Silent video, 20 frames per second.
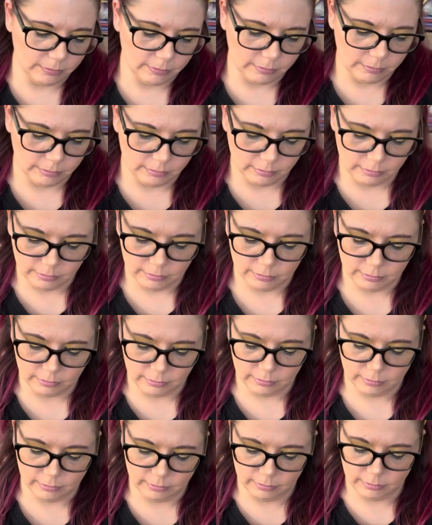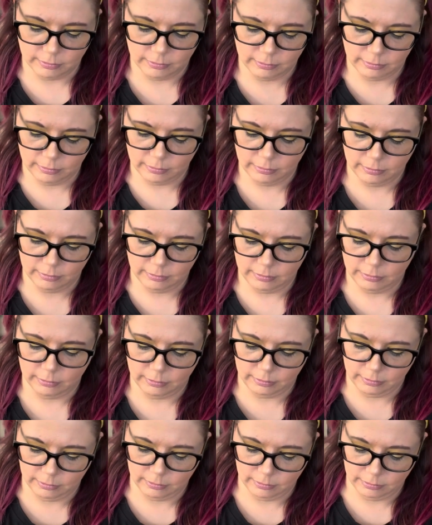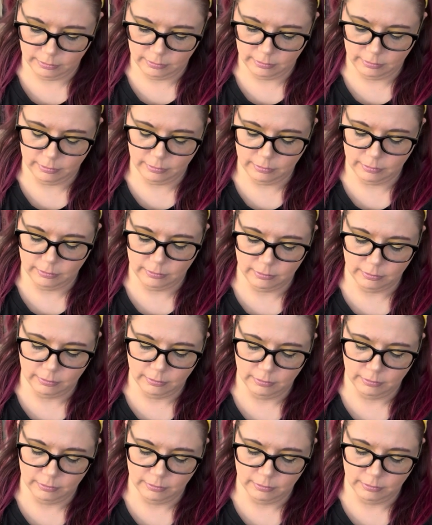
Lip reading: No one is speaking in this clip.